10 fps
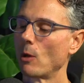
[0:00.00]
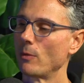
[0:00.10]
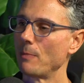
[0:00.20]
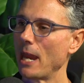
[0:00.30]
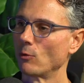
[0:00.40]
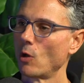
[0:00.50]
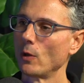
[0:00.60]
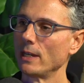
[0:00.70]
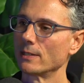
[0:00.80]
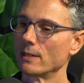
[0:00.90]
about with
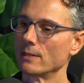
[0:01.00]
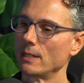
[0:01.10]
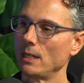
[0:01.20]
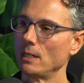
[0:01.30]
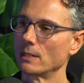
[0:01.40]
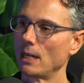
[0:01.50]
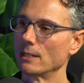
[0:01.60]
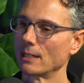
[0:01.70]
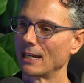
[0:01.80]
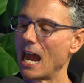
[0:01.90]
Peyronie's disease
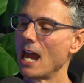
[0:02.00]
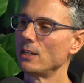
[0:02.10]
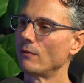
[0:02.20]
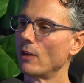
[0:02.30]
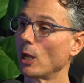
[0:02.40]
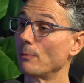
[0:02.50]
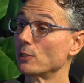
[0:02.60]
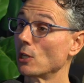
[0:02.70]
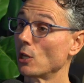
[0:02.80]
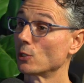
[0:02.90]
is a guy
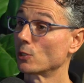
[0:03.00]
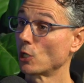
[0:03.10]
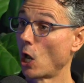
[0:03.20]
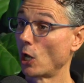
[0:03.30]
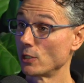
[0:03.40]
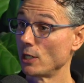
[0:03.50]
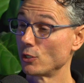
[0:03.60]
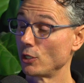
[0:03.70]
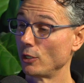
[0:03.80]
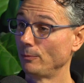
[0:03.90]
develops scar
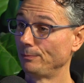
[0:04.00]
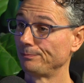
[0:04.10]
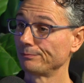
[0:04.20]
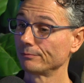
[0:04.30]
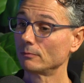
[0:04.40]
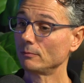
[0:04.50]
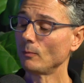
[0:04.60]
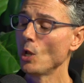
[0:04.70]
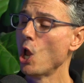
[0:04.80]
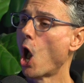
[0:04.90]
tissue
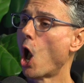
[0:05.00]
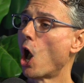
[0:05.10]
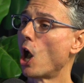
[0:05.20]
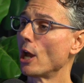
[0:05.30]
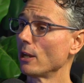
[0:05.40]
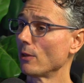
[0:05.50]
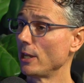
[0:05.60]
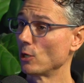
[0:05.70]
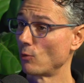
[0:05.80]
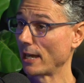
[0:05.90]
on
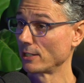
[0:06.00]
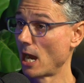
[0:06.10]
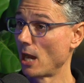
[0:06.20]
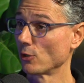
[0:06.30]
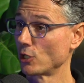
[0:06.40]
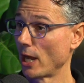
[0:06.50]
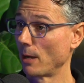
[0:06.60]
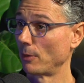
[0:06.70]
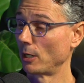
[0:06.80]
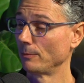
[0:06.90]
the erectile
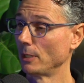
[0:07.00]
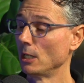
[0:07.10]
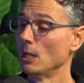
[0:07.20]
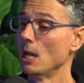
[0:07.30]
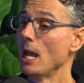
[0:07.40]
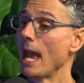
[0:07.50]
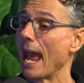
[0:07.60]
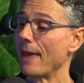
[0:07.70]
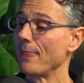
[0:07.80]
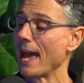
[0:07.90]
chamber,
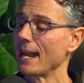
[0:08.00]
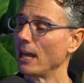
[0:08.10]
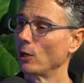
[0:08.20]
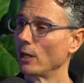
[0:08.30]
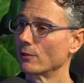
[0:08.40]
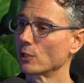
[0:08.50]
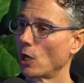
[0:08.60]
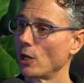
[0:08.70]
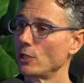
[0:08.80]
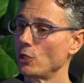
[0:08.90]
and that area of
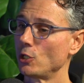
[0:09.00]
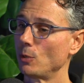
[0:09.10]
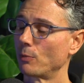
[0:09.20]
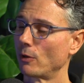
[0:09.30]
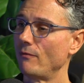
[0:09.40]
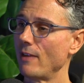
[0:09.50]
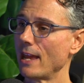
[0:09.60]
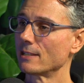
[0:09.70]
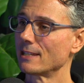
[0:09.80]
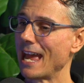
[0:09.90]
scar tissue
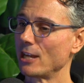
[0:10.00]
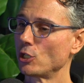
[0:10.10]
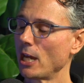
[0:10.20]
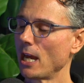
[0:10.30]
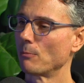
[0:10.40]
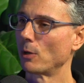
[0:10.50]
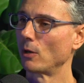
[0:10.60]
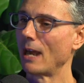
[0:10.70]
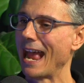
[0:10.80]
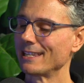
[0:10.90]
prevents that
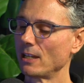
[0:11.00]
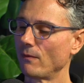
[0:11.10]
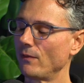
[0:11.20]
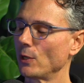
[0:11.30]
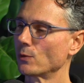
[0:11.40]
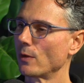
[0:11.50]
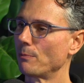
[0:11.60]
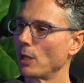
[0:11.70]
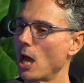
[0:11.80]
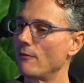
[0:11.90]
chamber as it fills
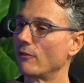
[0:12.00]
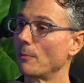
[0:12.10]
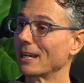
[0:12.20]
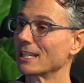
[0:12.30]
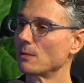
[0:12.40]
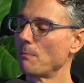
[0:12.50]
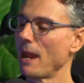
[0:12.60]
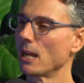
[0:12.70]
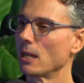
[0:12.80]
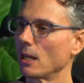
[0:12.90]
with blood from
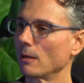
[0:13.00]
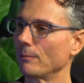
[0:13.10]
expanding.